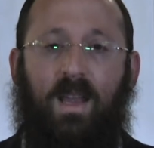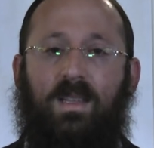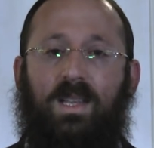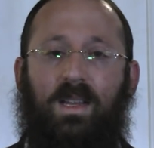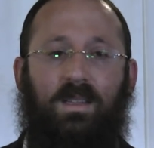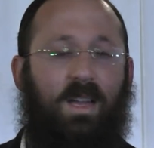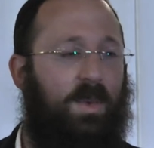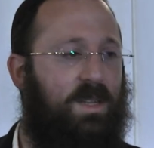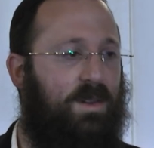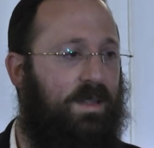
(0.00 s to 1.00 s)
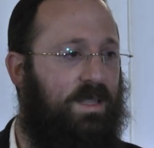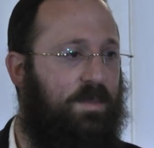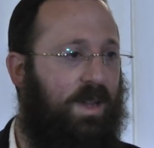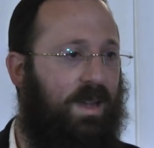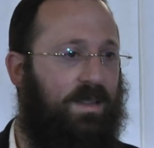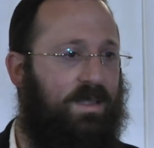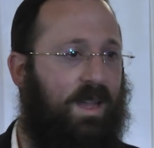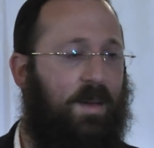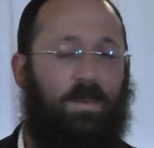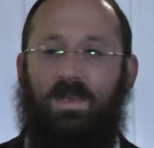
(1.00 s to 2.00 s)
The second time I tried to
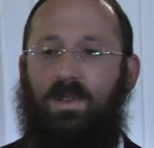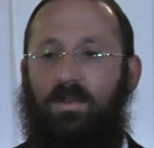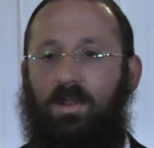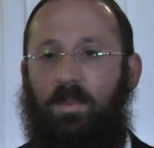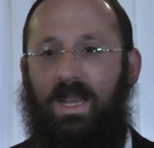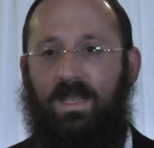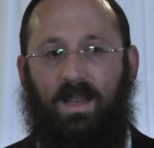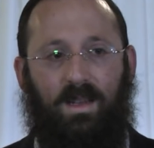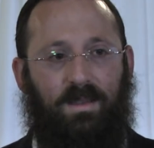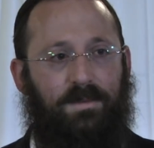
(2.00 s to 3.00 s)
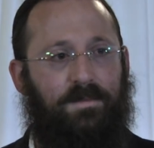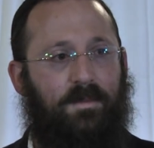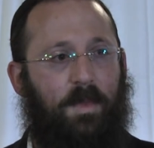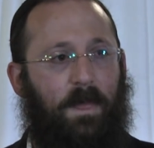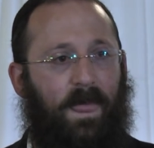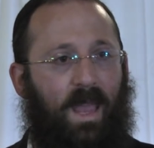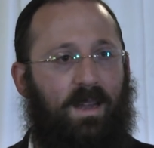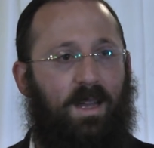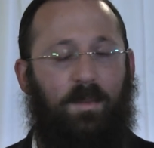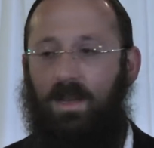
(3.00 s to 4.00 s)
stop was over a Pesach. I'd
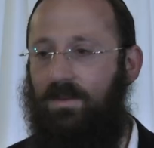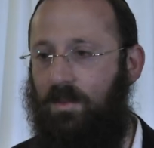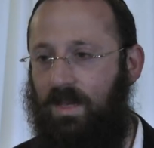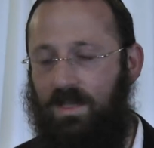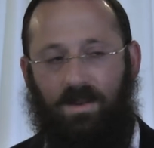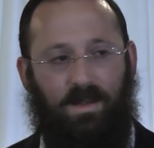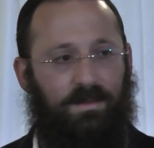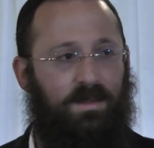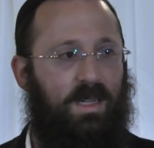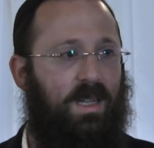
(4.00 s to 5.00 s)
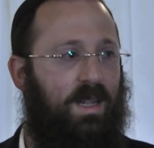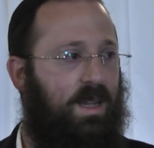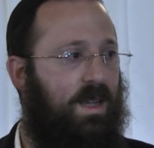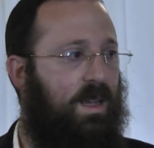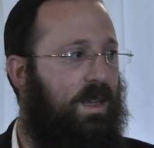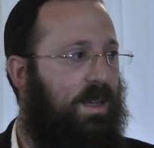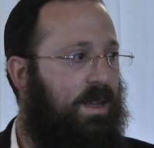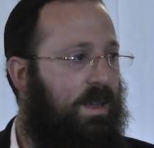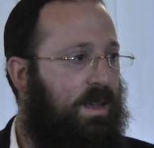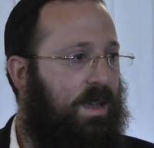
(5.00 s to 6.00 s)
come in from Israel,
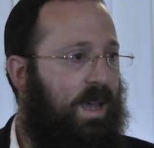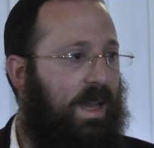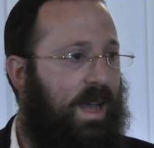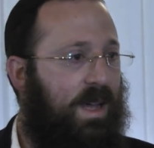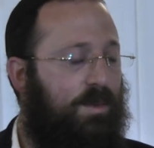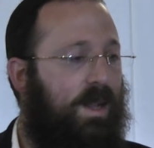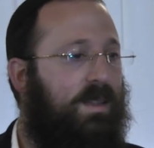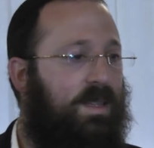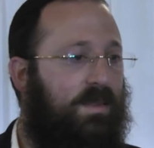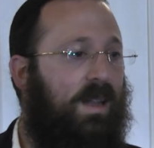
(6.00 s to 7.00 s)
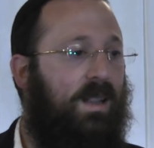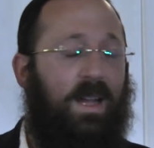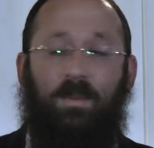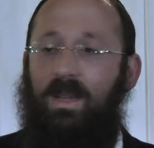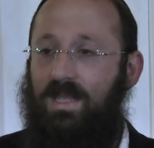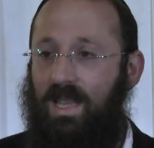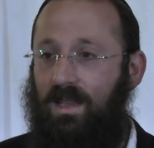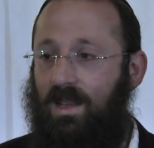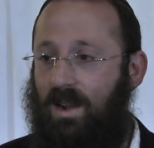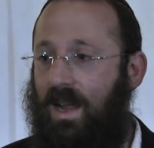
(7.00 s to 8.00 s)
and I had a relative that allowed me to stay
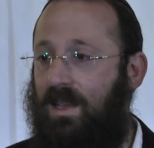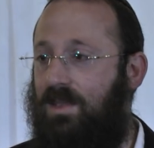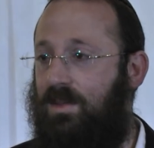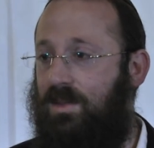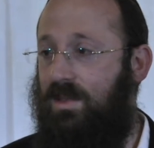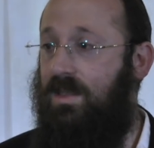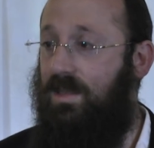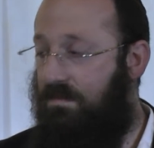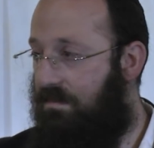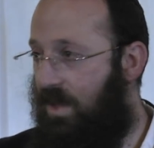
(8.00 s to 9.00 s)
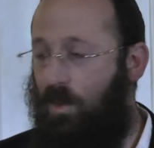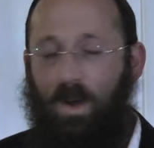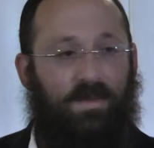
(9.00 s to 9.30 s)
in their house, which was away